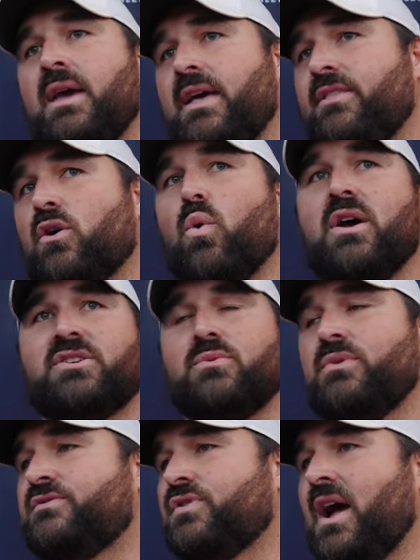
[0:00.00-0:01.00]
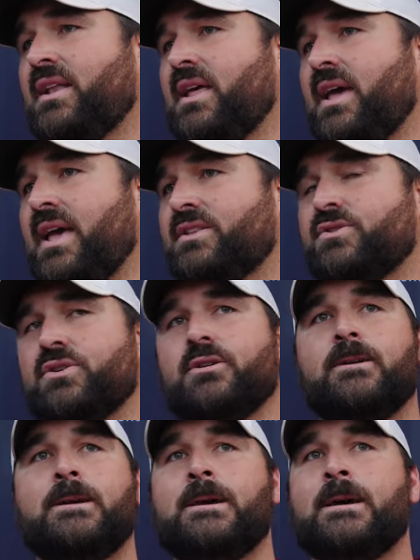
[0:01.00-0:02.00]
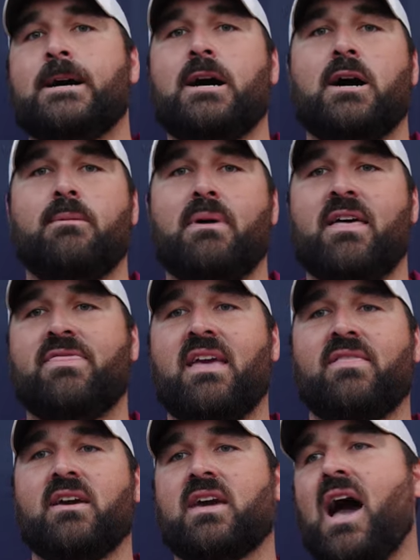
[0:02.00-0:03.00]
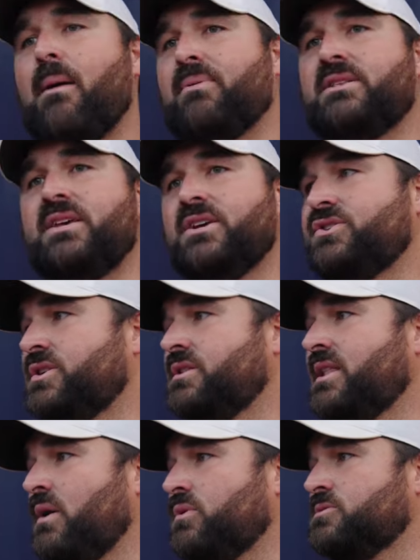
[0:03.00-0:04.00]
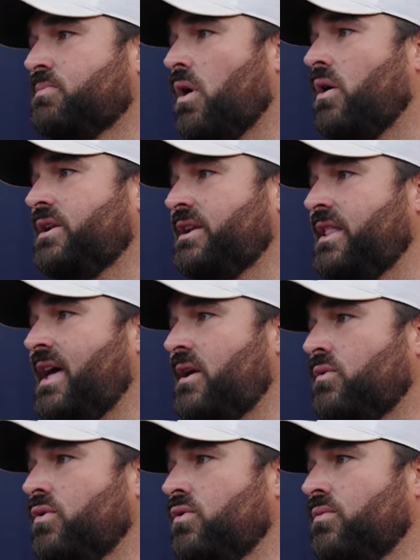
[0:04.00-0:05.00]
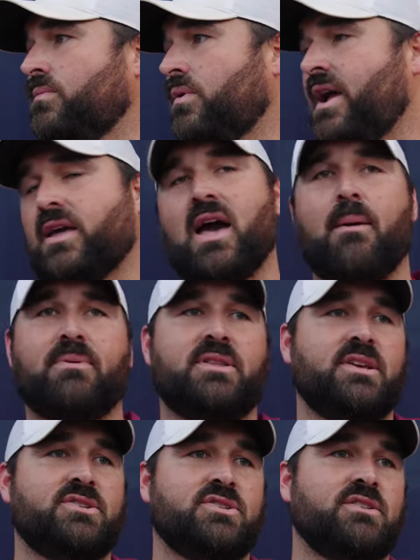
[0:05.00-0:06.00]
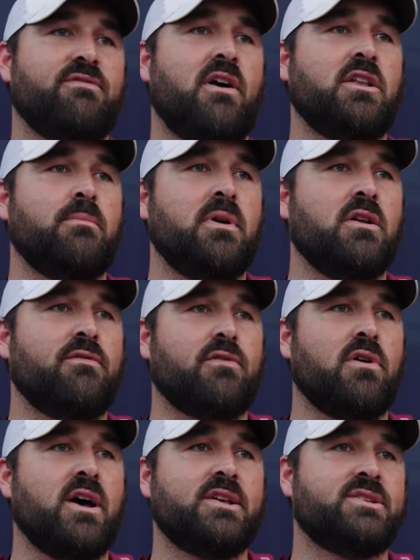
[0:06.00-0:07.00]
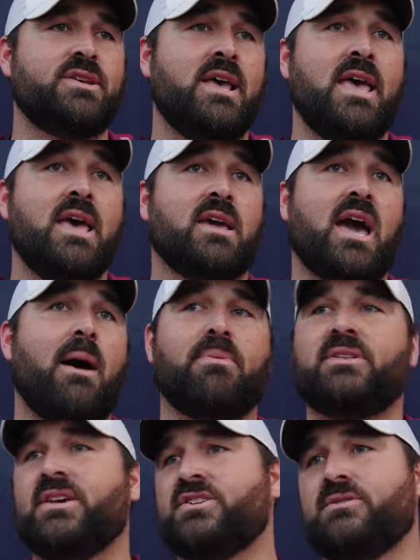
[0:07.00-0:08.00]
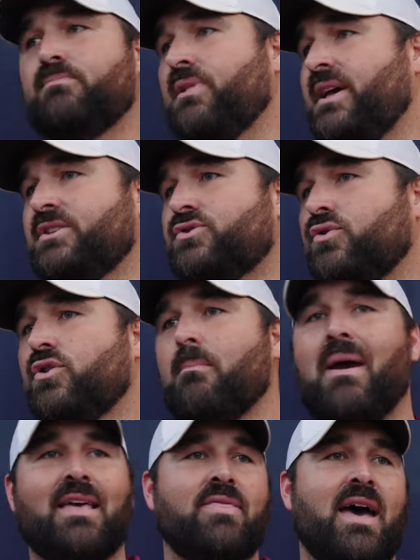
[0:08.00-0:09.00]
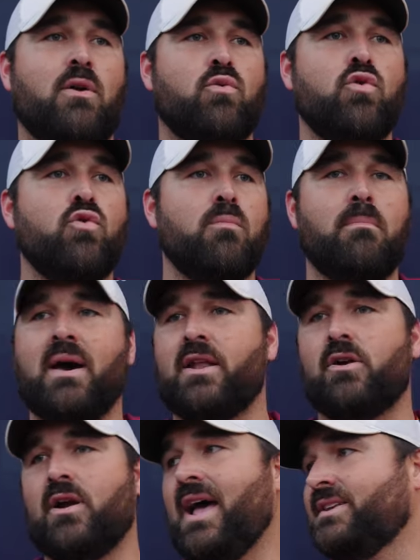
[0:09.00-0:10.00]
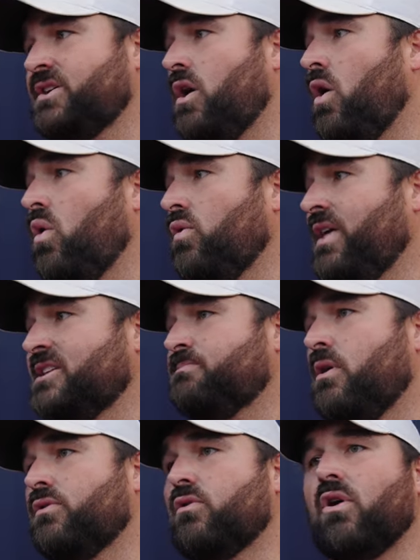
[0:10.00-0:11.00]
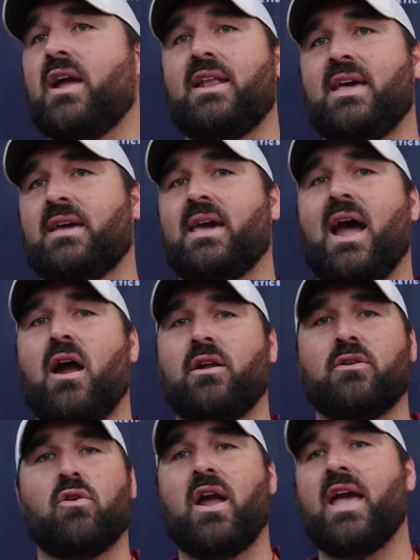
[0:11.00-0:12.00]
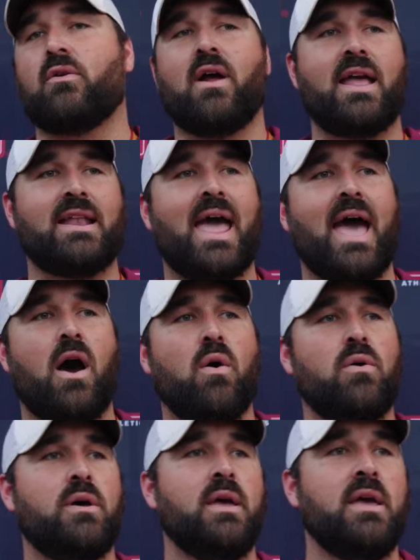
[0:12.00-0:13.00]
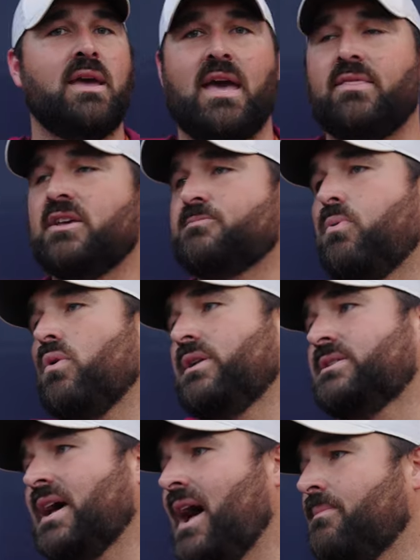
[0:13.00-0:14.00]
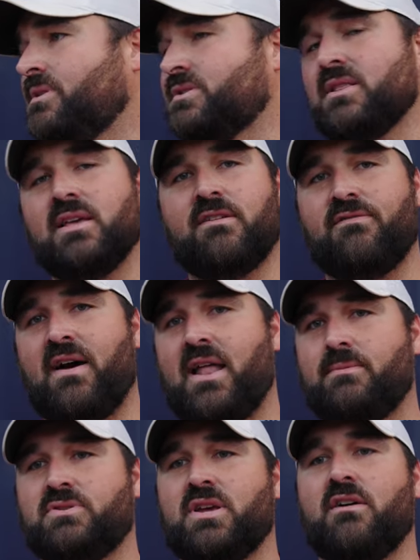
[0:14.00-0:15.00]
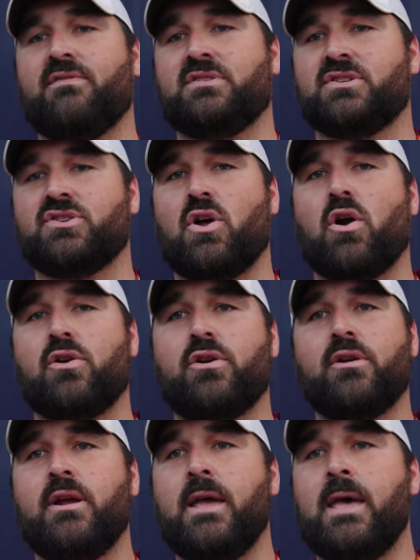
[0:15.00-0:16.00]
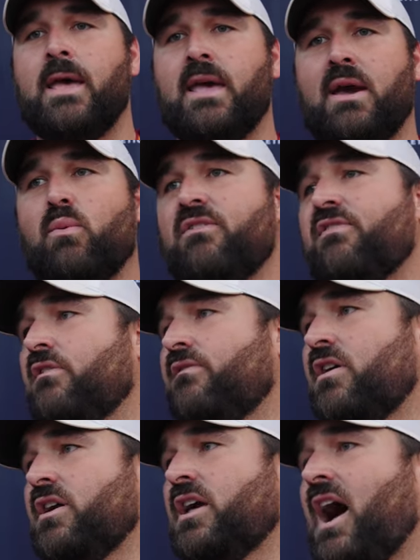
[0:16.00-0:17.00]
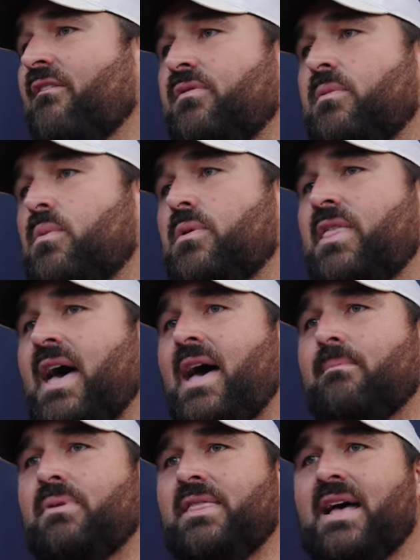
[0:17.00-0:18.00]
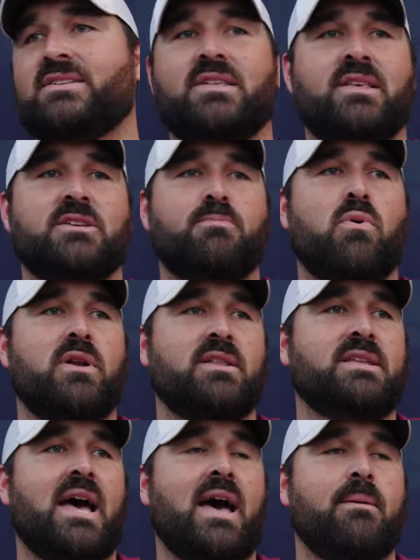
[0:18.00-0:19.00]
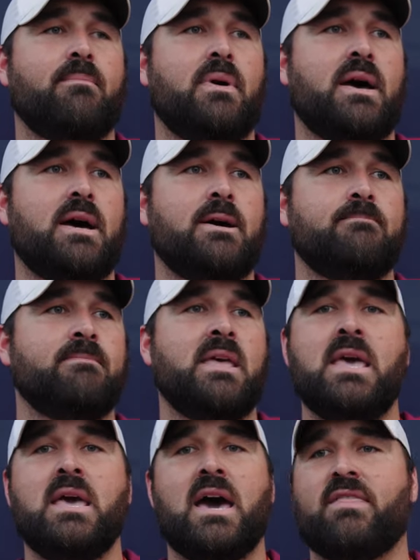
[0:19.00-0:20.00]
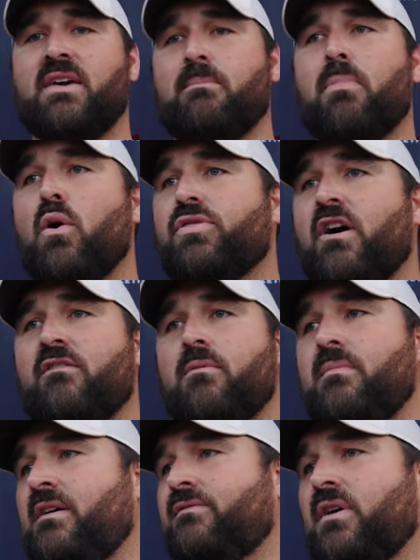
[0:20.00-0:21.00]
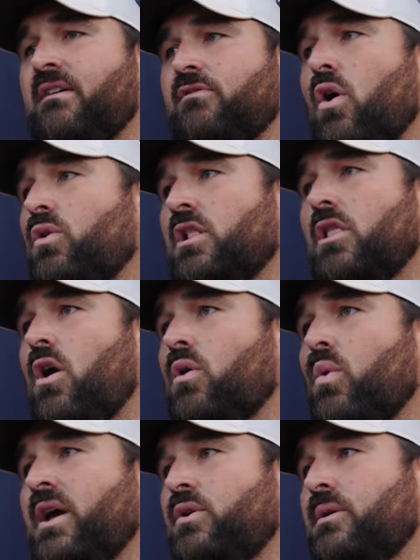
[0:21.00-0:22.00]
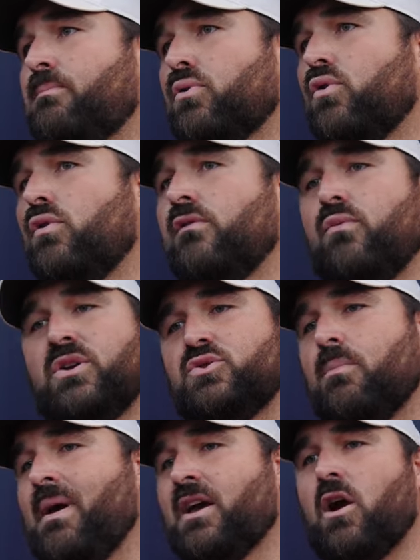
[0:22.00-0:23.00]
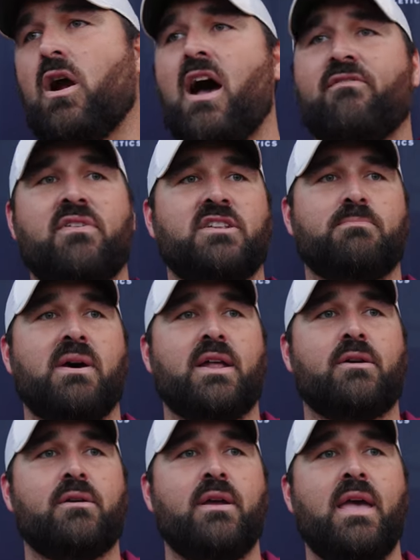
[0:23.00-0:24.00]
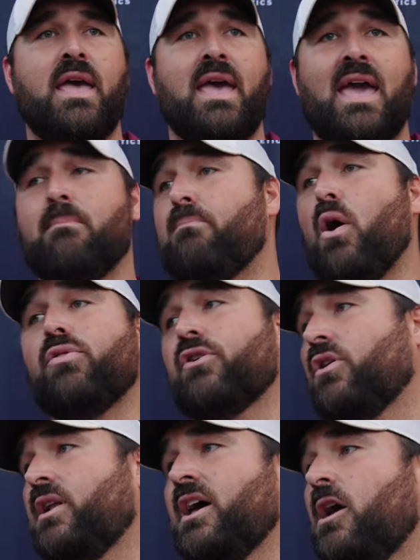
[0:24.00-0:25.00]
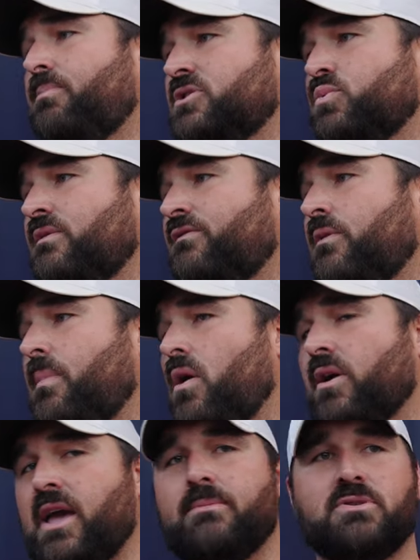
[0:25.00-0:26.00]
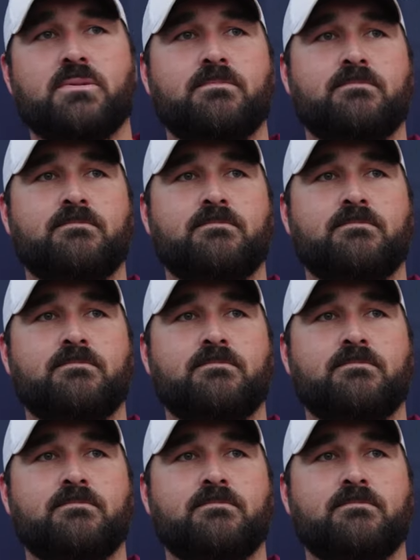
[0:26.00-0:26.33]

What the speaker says: and the question we tried to answer. I think the competition that was brought into that room, right, competition's a fundamental for us. Competition played true to make that room better as a whole. That's both Grant and Kyron. Grant right now, at this point in time, has solidified himself as a starter, and we feel very confident with that, but that's at this point in time. I think both of them have gone a long way to improve, which will make our offense better, and both are going to help us win football games.